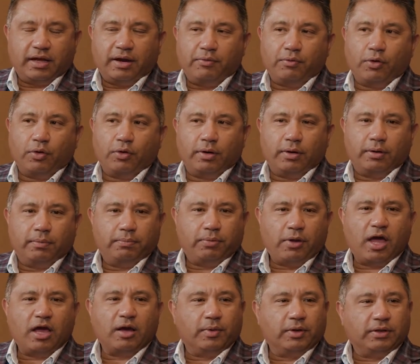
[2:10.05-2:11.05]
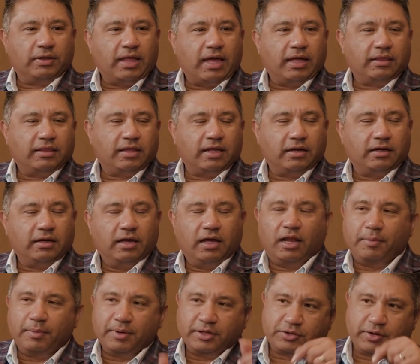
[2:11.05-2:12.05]
I wrote a blog about that. That yeah.
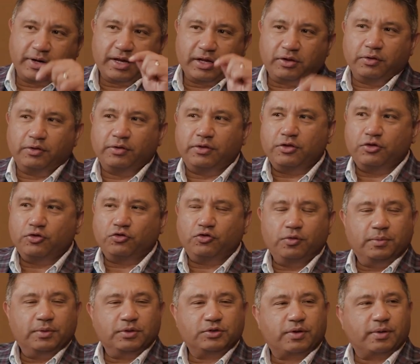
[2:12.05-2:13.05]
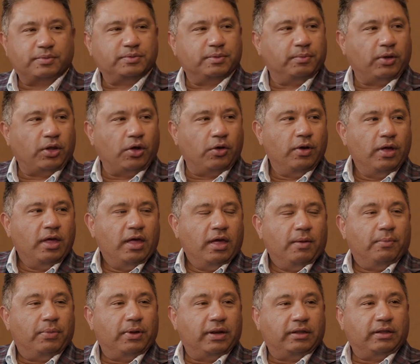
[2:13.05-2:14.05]
I'll make sure I include in the YouTube description below.
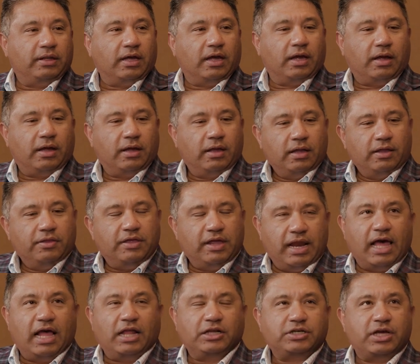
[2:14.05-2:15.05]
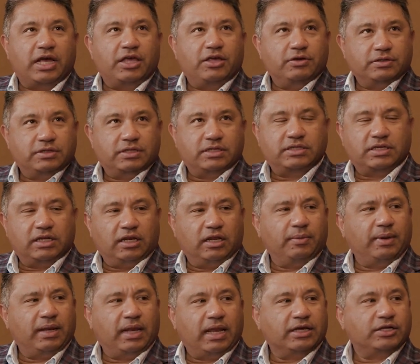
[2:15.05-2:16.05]
But uh, the analogy I use, it's a
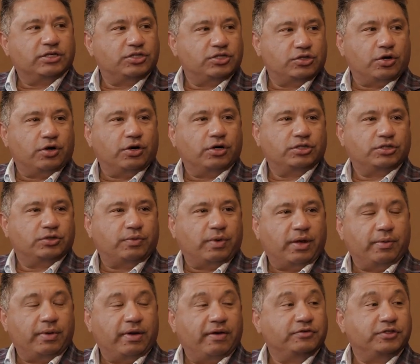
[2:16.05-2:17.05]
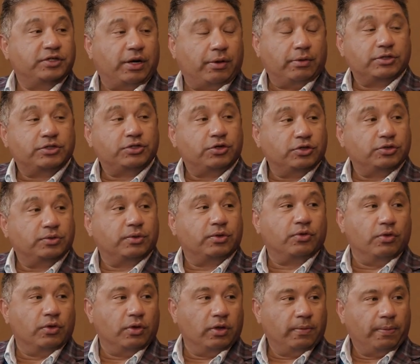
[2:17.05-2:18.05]
little bit like search, right? We have general search with
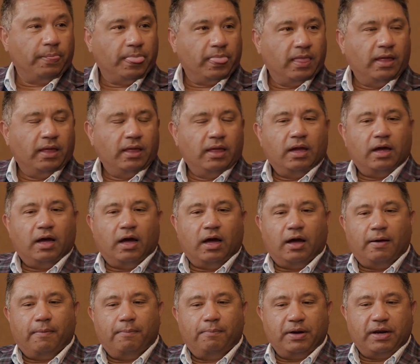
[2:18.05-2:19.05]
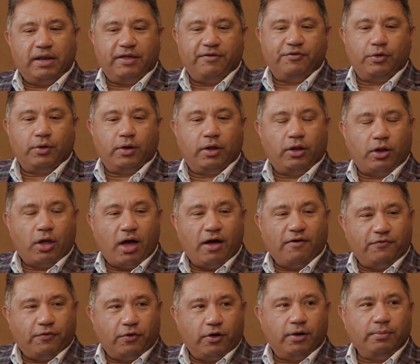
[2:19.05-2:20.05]
Google, right? Uh, but if you're a law
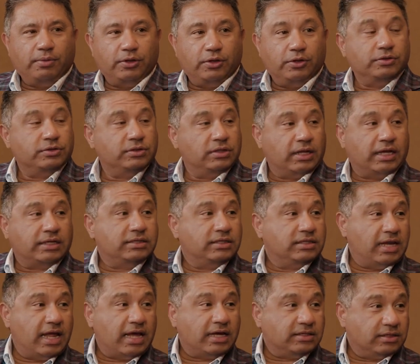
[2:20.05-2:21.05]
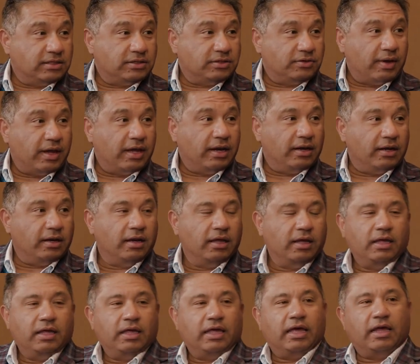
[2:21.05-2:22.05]
firm, you use LexisNexis, right?
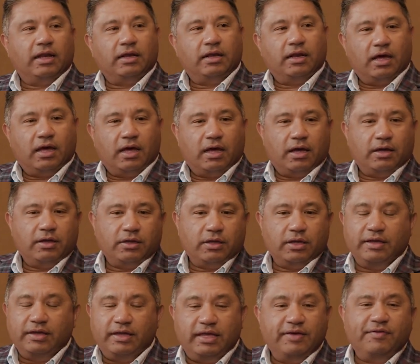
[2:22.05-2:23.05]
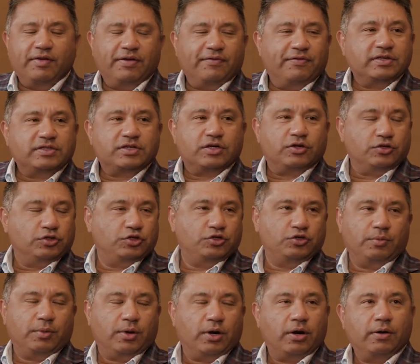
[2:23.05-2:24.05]
Exactly. And, and uh, even if it's a
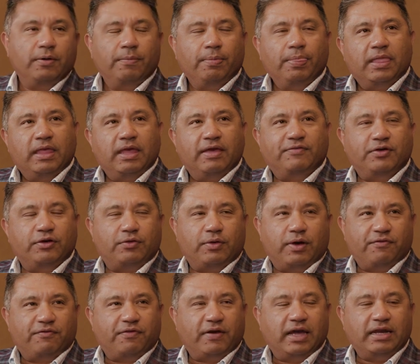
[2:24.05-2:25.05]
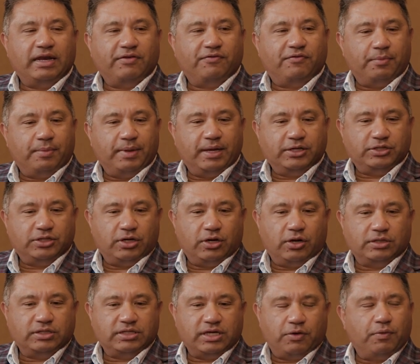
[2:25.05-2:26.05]
consumer, if you're trying to find information
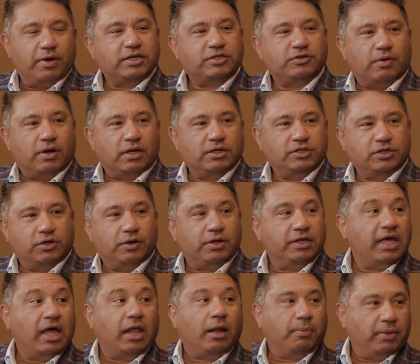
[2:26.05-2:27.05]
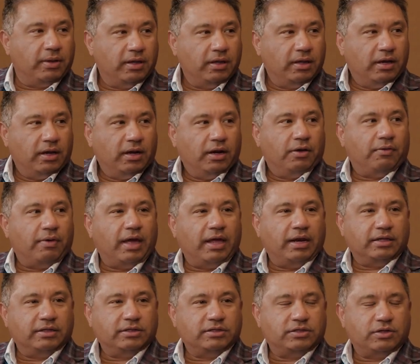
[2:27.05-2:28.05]
on say restaurants, you go to Yelp
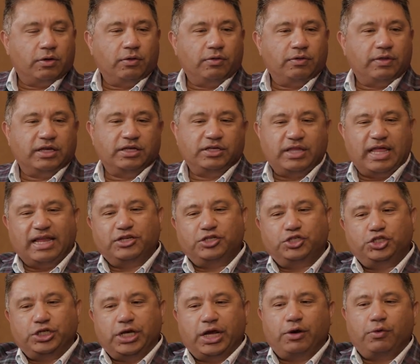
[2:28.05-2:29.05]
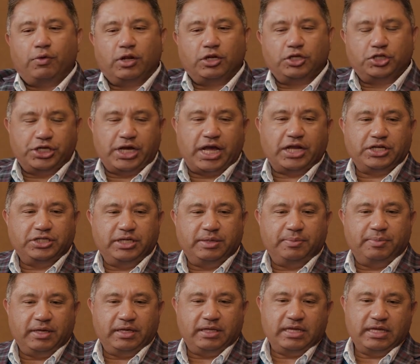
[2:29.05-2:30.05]
right? And so the, that general chat
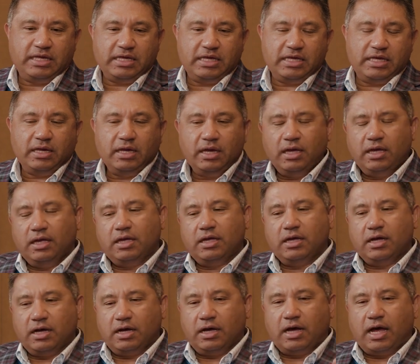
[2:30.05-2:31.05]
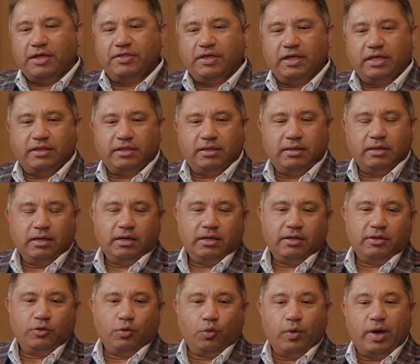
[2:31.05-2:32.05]
GPT, uh, I think
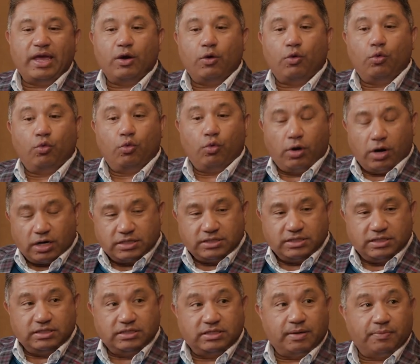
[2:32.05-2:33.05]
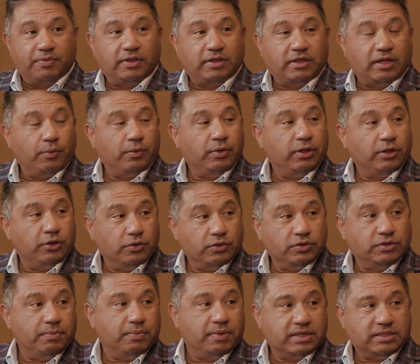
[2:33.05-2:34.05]
the way it works is something that we'll
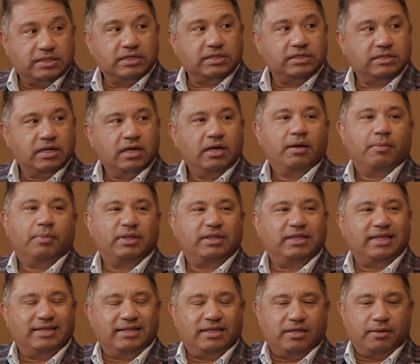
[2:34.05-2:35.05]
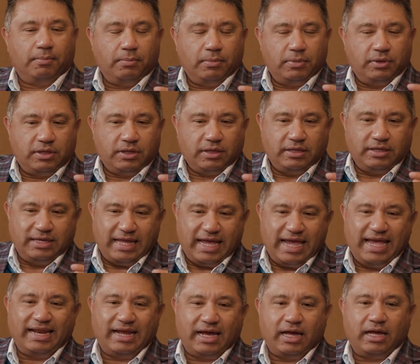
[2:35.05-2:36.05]
use in business, but the, the, the
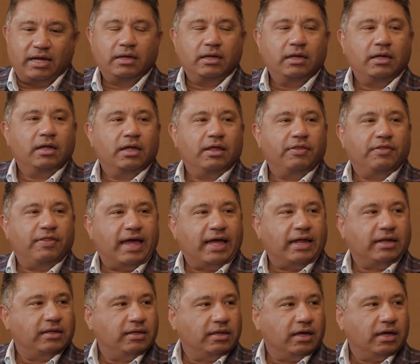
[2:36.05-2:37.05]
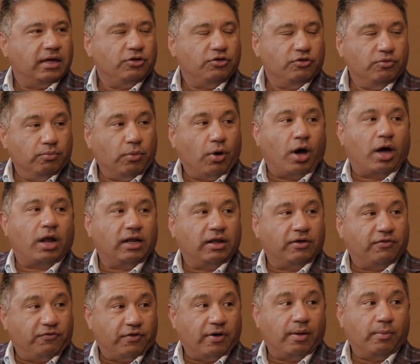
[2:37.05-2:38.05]
data that uh, you model
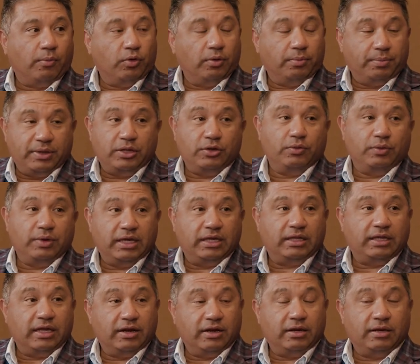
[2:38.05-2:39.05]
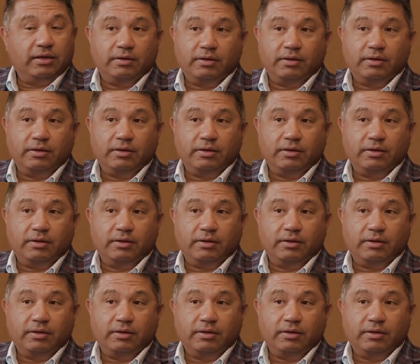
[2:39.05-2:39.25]
it from will be unique to, in,